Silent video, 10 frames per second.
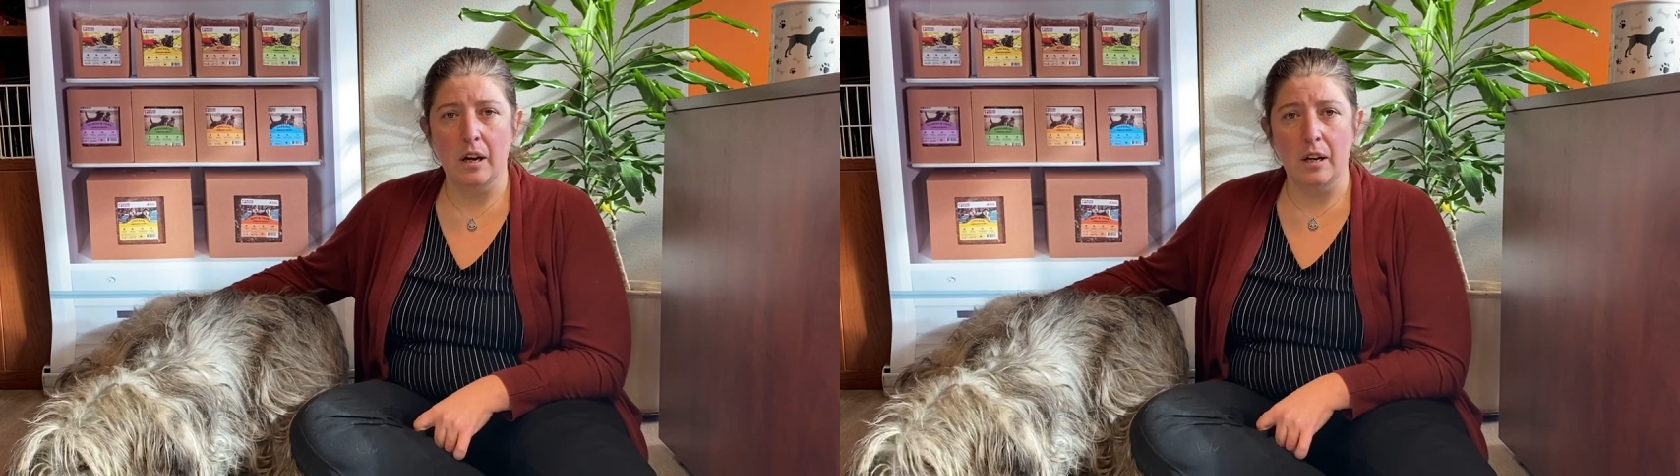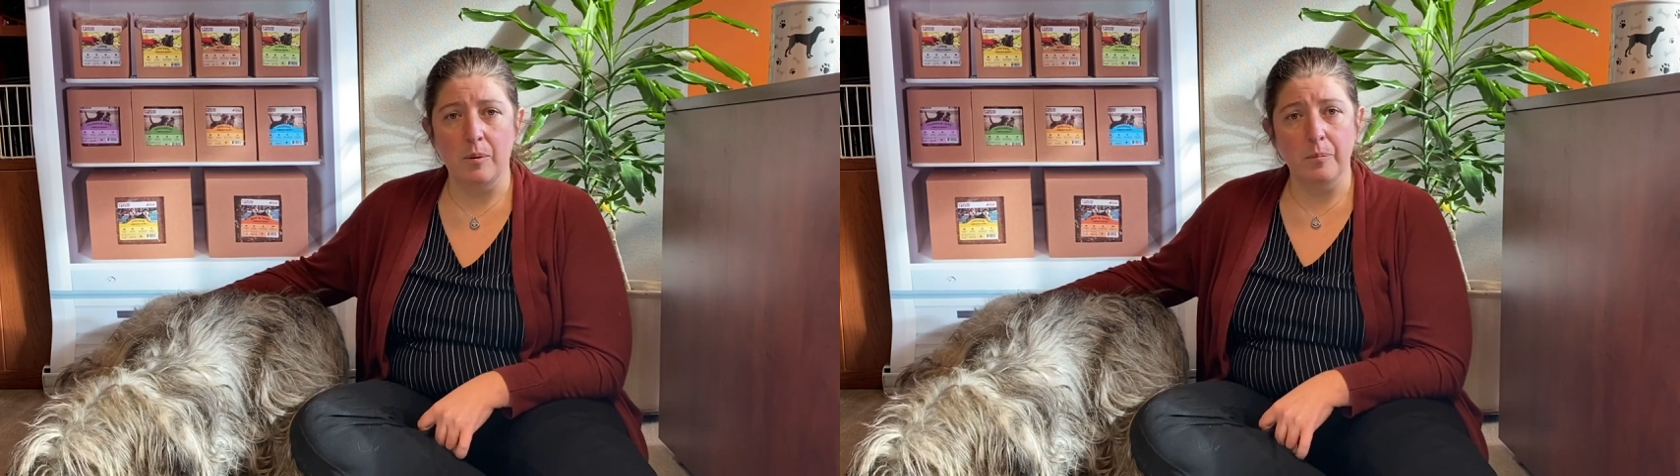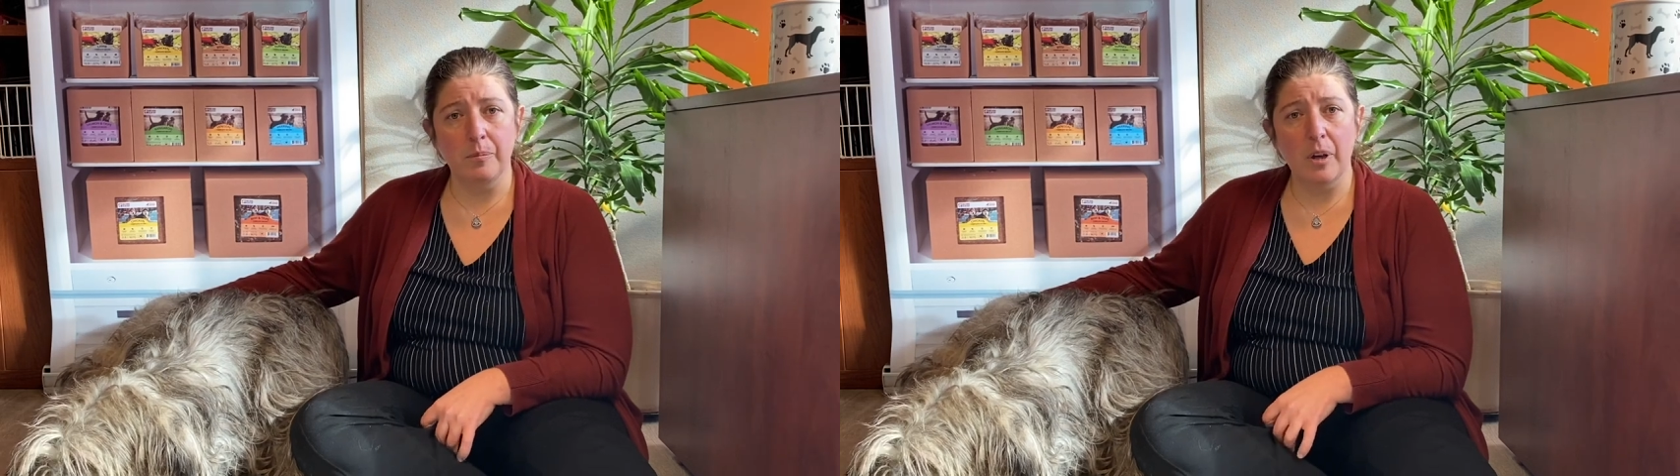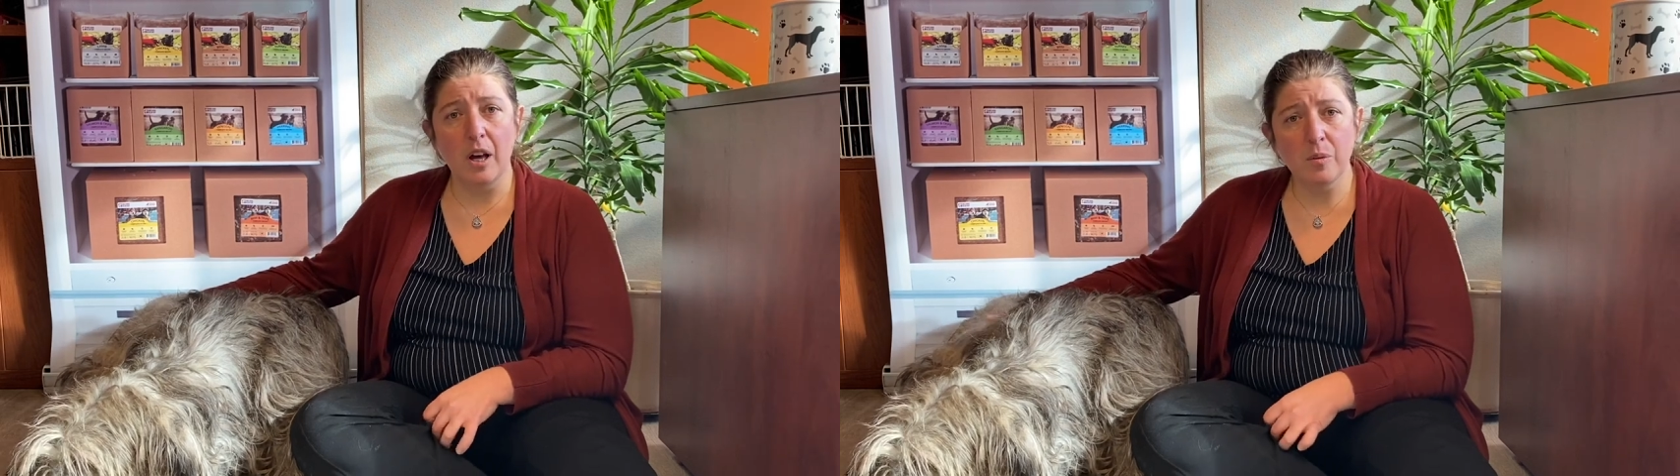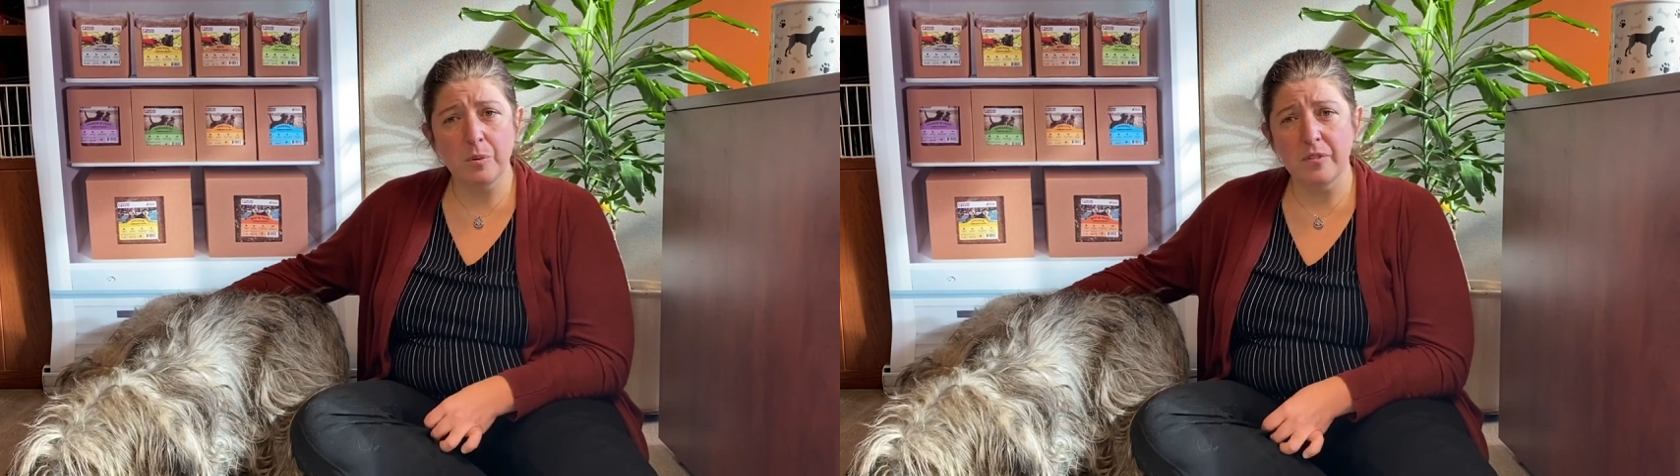um,
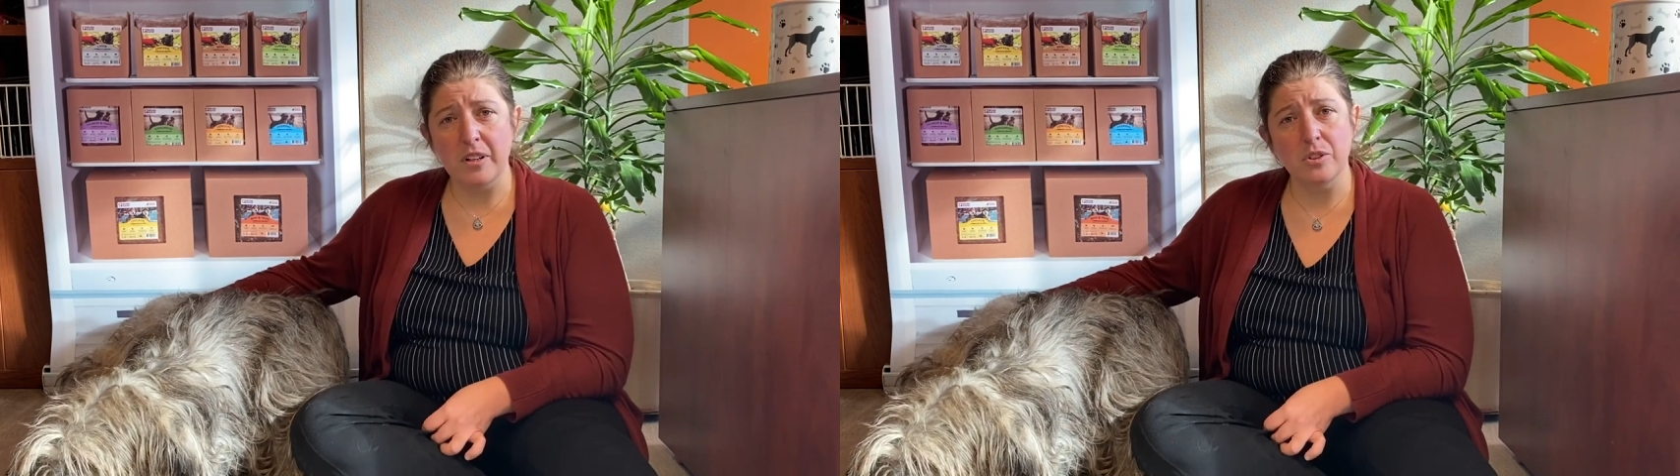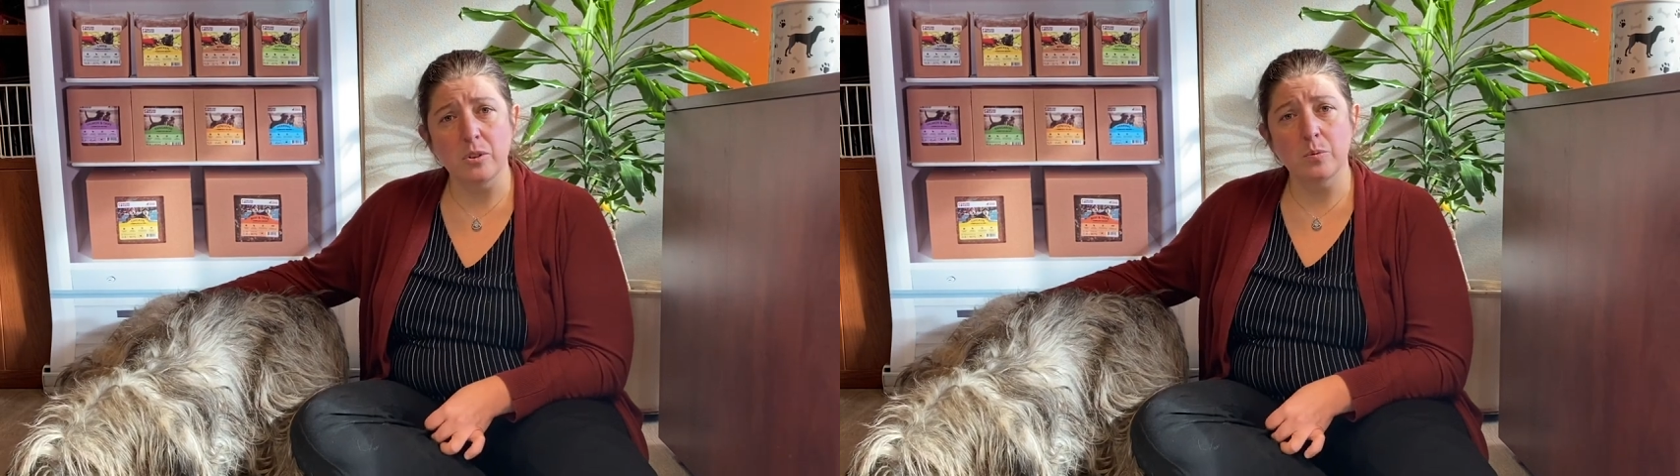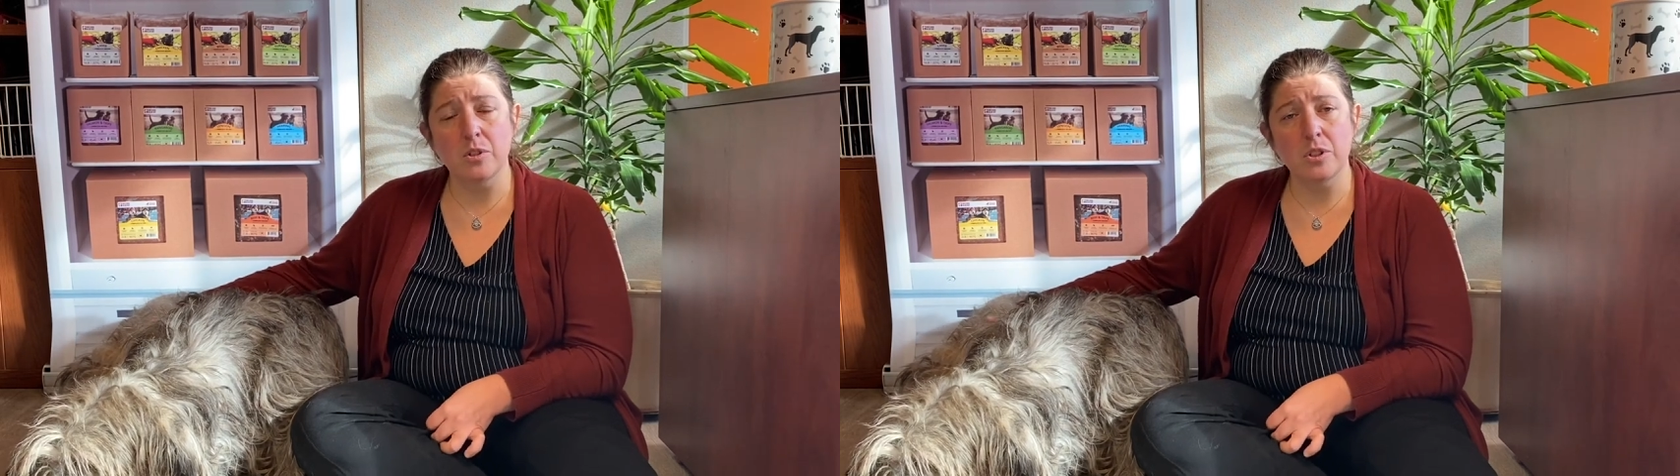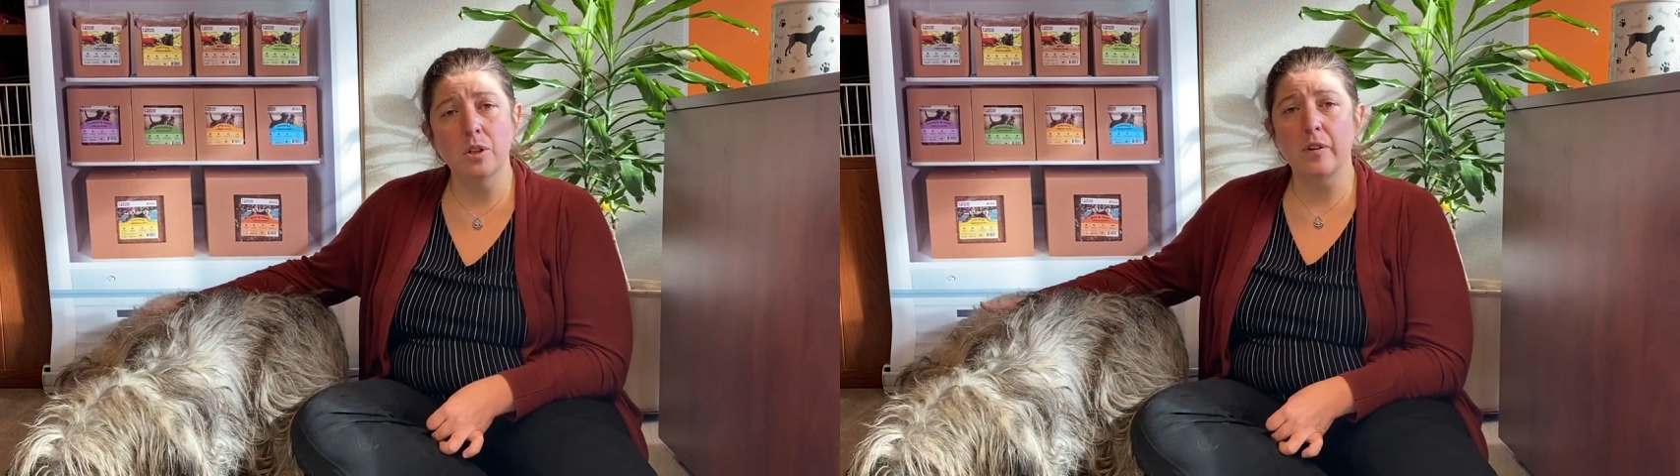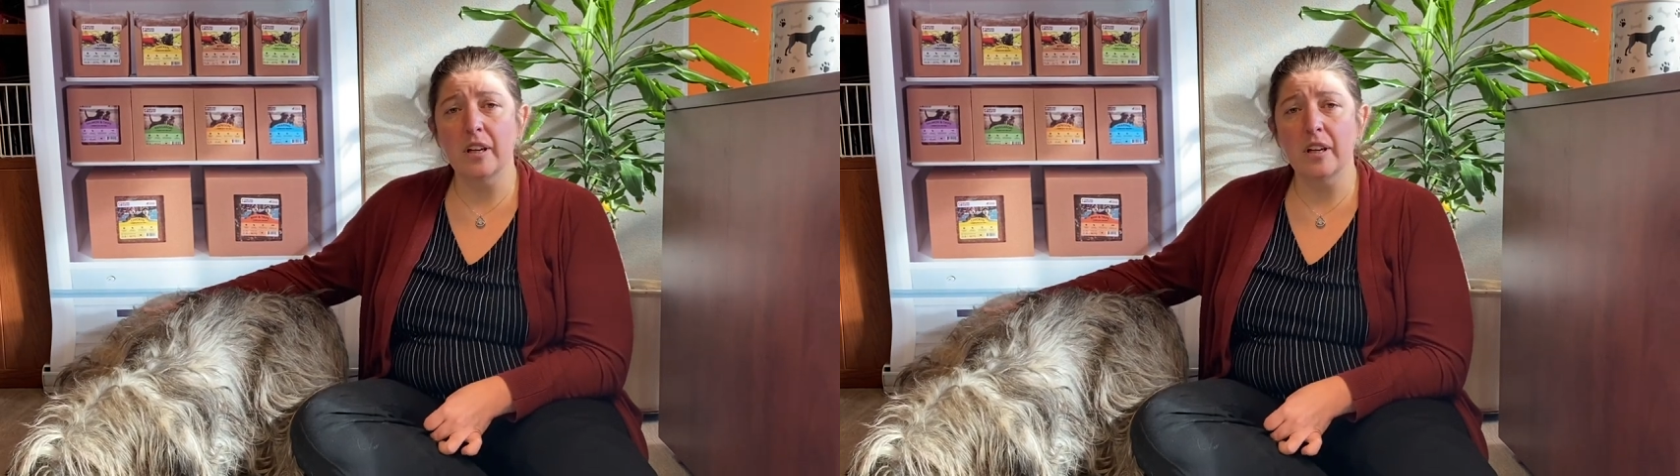health professionals were still